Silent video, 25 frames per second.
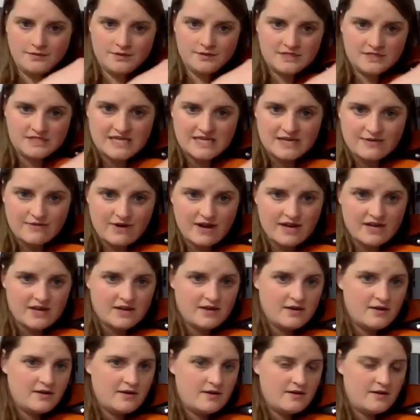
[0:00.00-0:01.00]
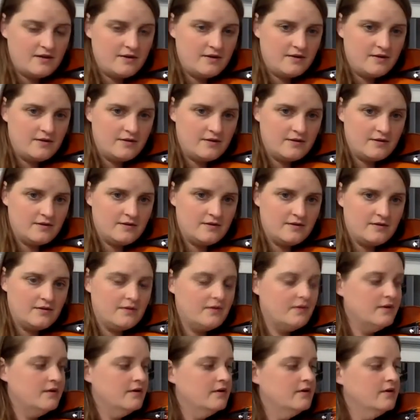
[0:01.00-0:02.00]
Stay right here.
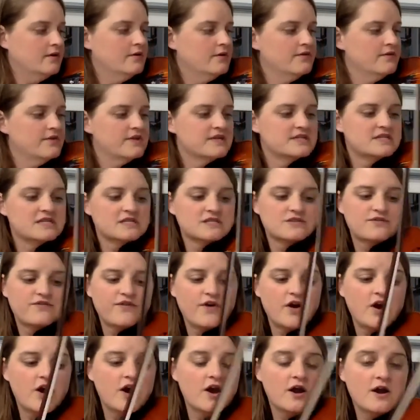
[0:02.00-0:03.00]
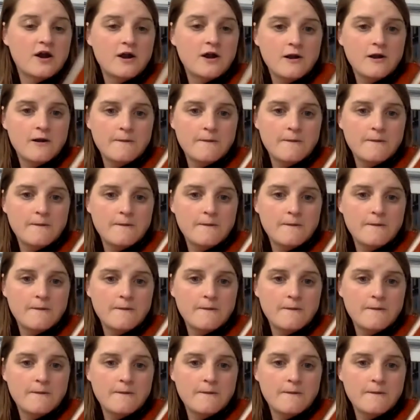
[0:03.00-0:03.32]
This is far.